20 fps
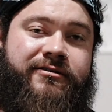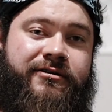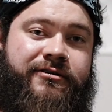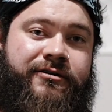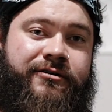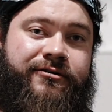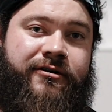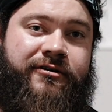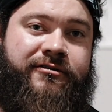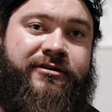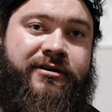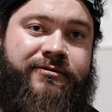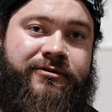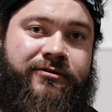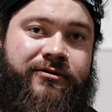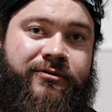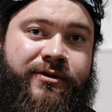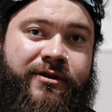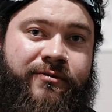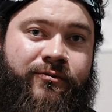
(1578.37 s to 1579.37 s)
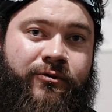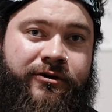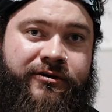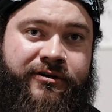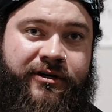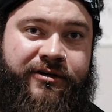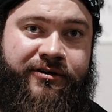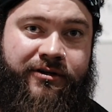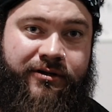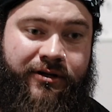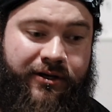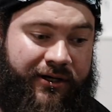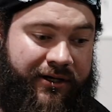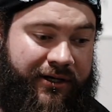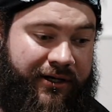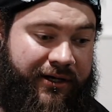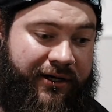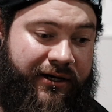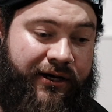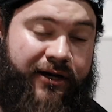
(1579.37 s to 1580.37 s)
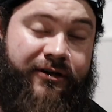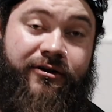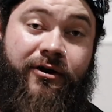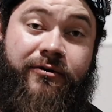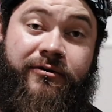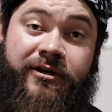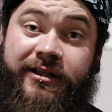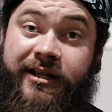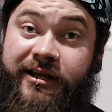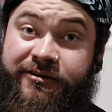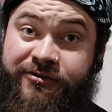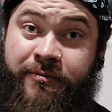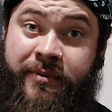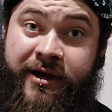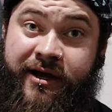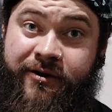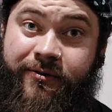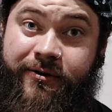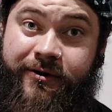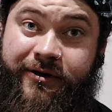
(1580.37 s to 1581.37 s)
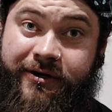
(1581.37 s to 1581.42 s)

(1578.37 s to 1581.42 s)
and your triceps all within one session, and don't neglect your pec work.